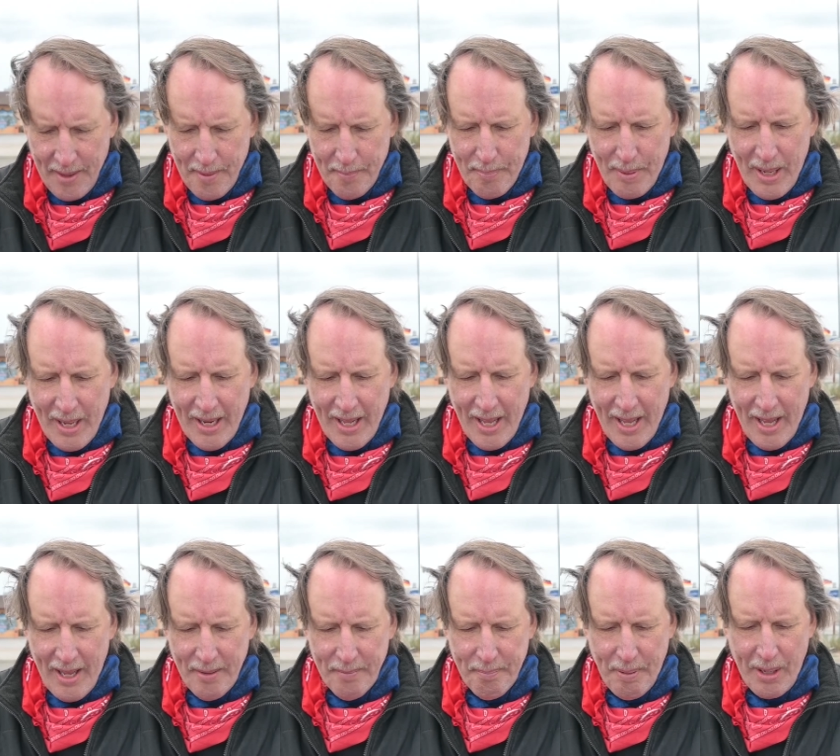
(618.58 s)
But,
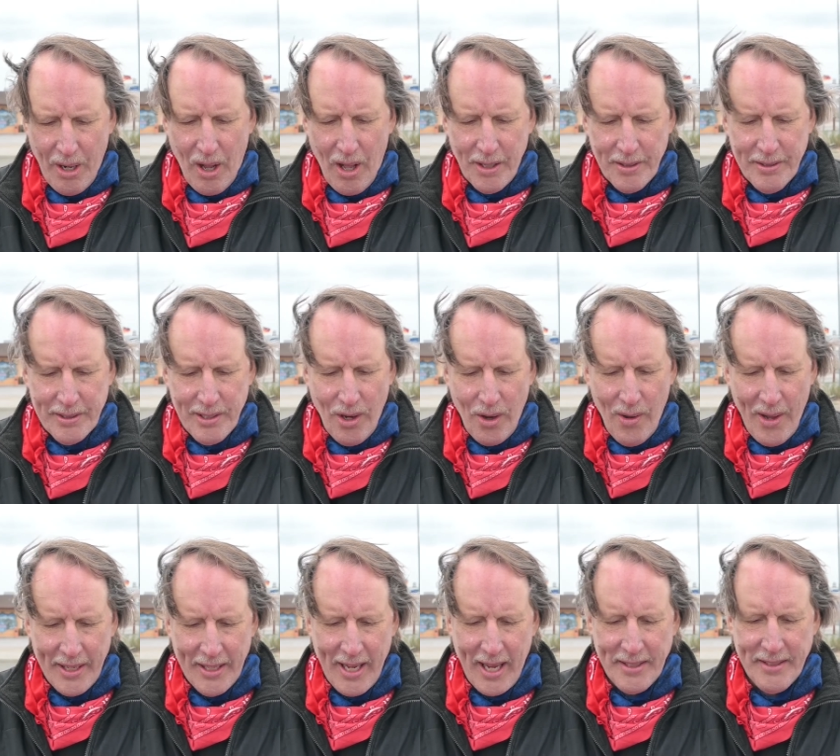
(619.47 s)
uh, but also
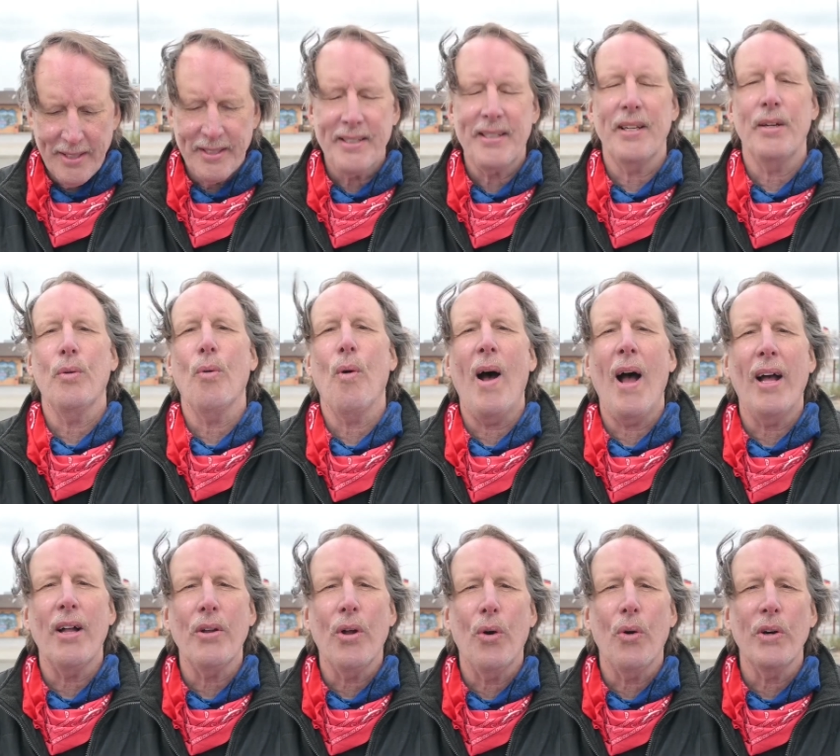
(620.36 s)
I got to see
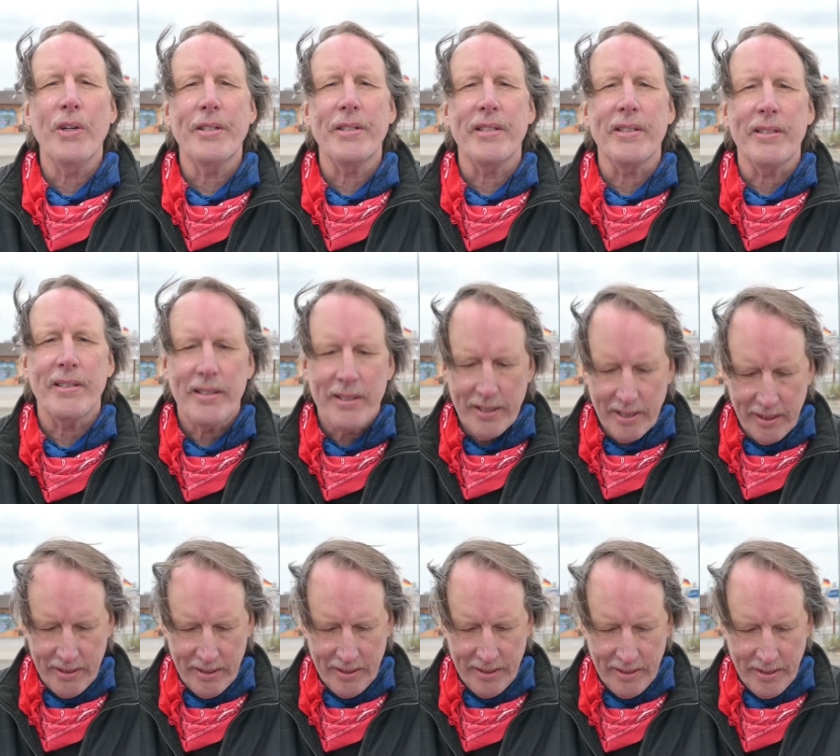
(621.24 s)
wild horses
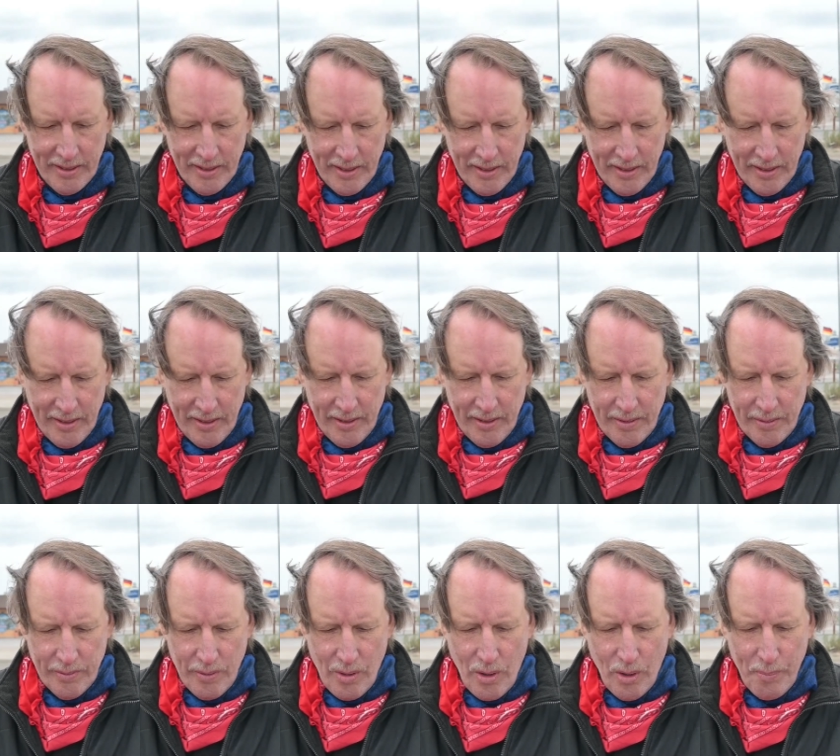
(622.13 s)

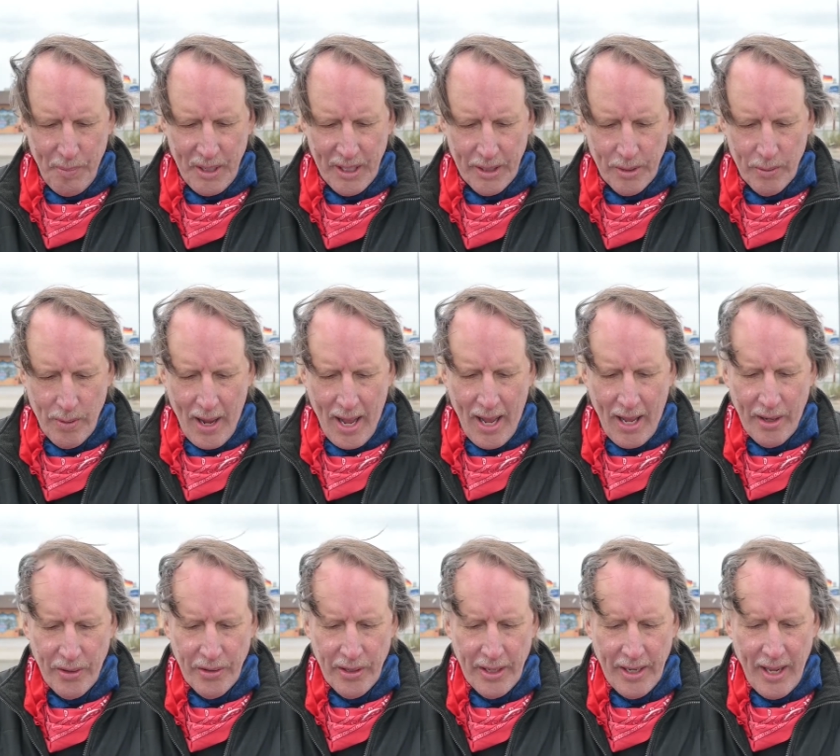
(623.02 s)
roaming
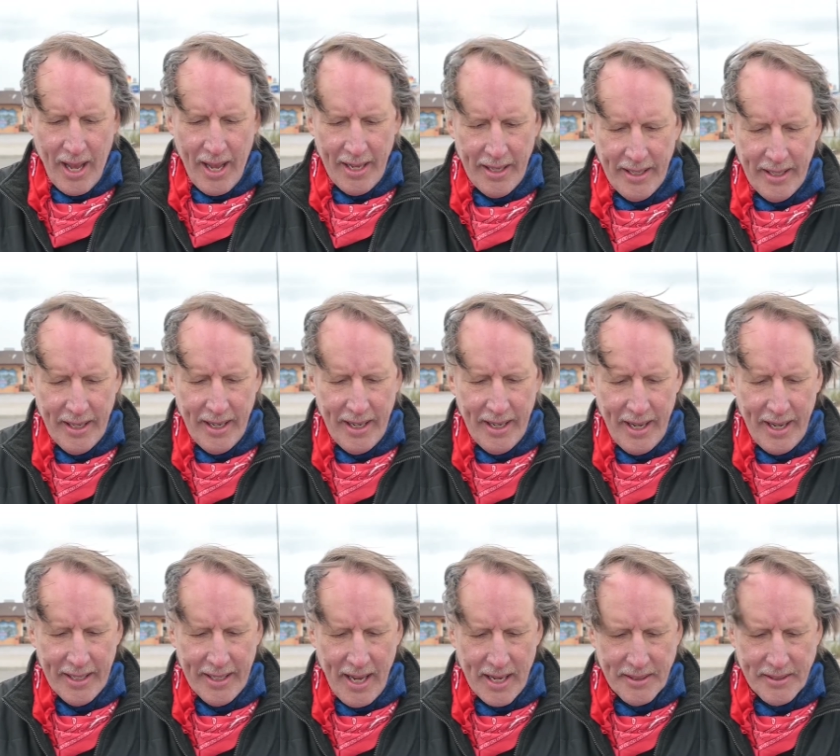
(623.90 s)
around and I, and
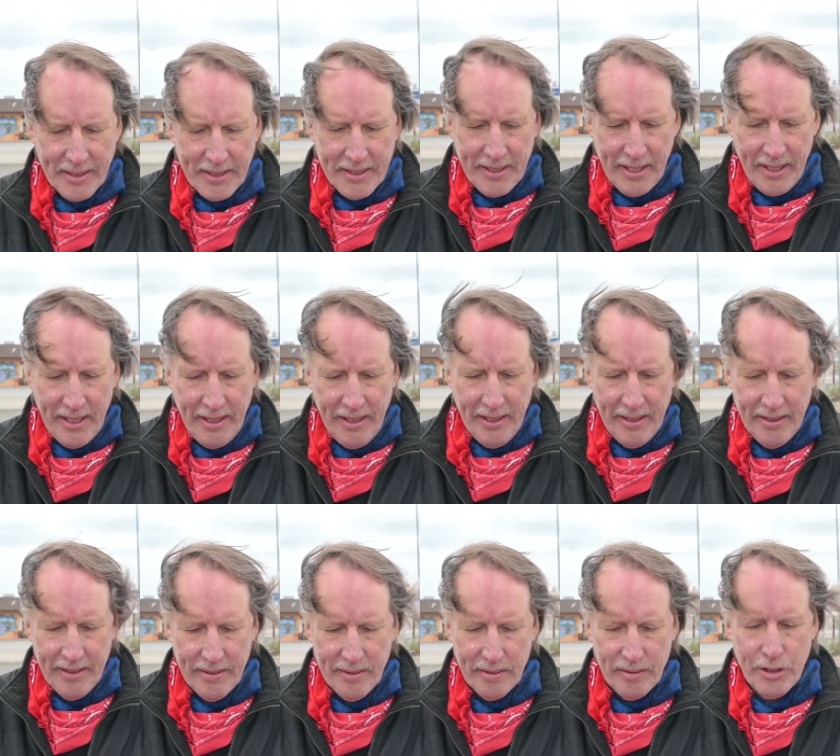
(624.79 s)
I got to see
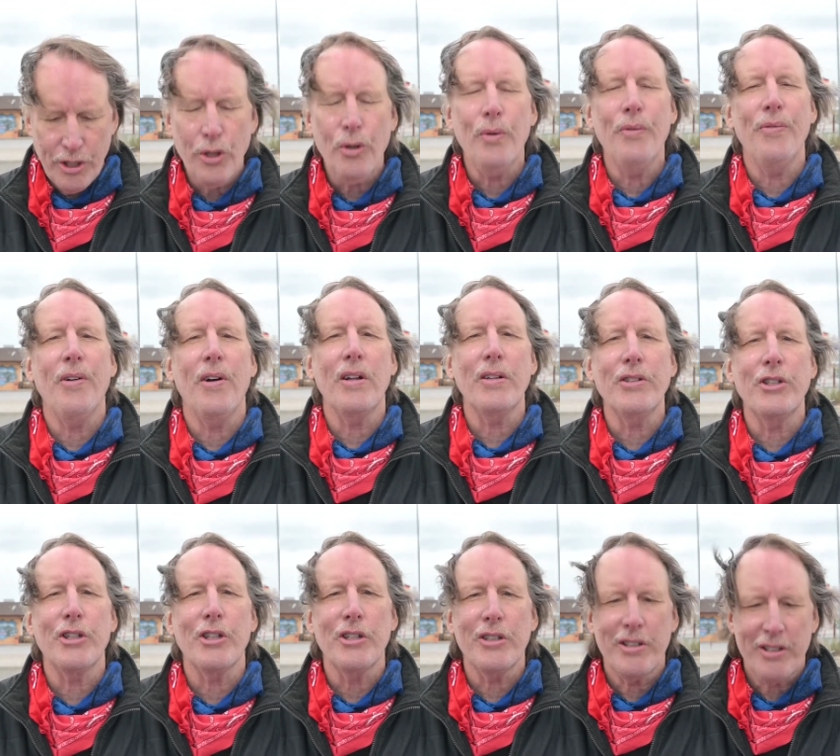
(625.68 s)
two
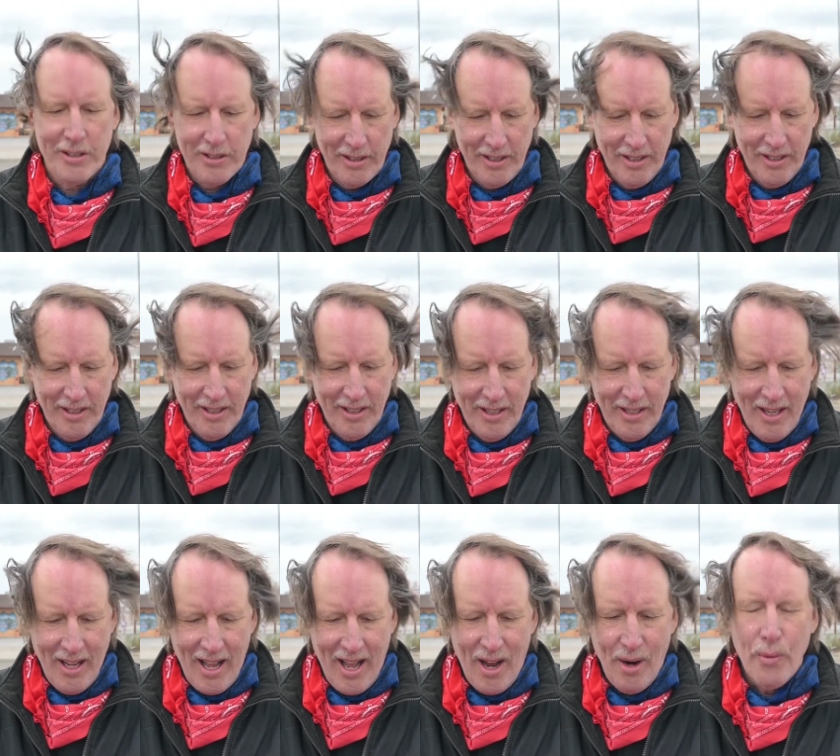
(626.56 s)
vultures,
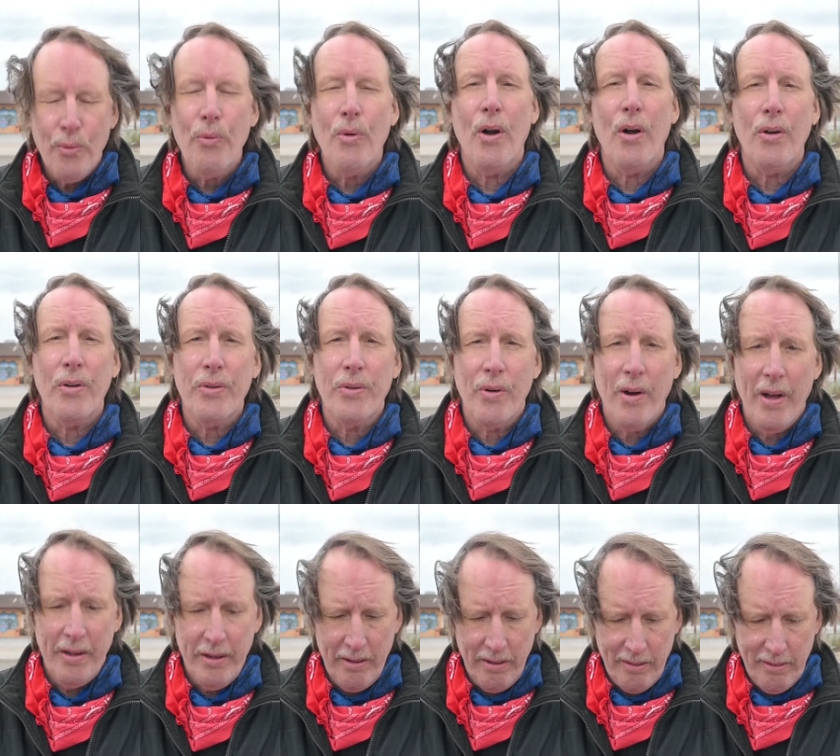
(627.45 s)
a
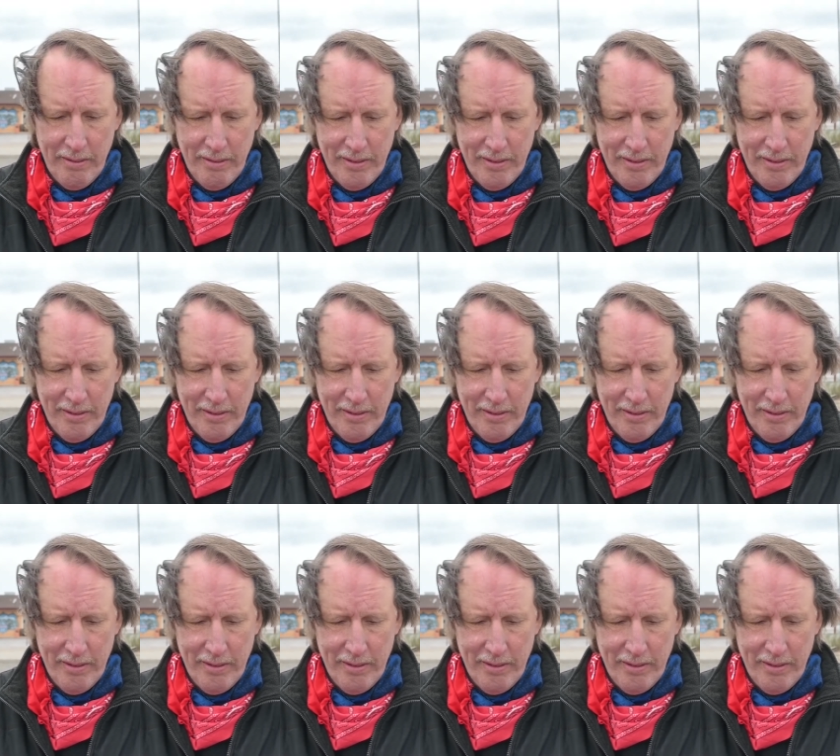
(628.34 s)
roadrunner,